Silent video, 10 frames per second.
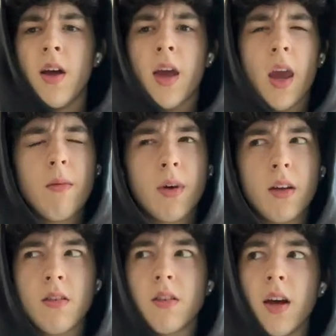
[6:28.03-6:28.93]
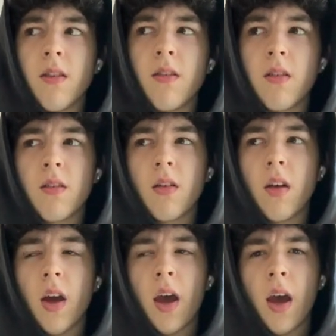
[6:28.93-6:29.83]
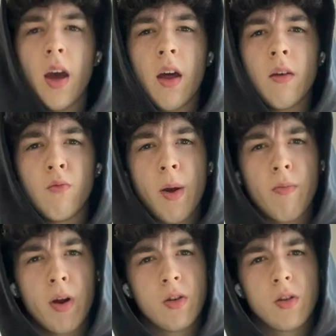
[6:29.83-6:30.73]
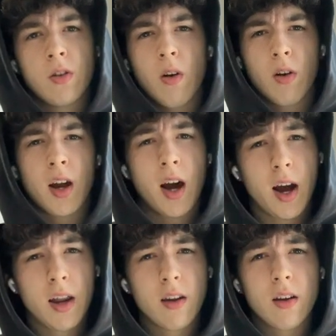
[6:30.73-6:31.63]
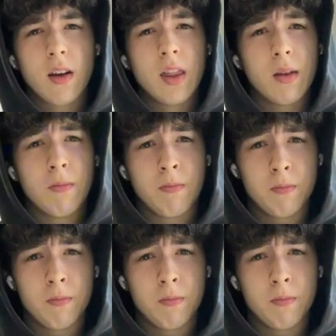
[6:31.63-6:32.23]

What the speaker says: And my sets and rep ranges are kinda in the